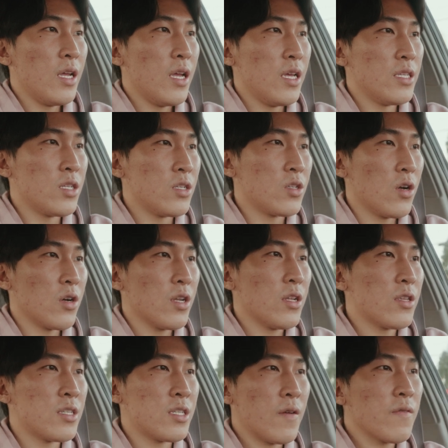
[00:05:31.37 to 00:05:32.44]
It's a journey
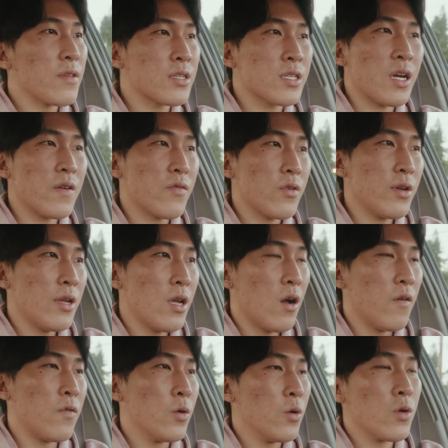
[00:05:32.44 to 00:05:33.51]
to self-discovery
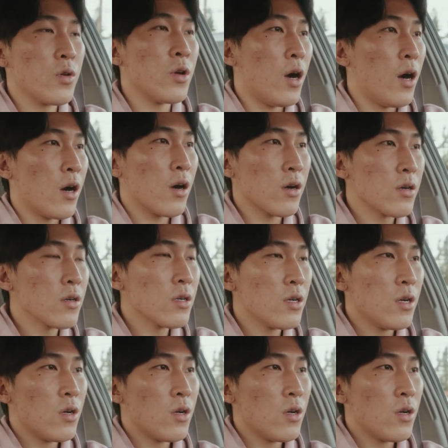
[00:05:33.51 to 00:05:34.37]
of who you are,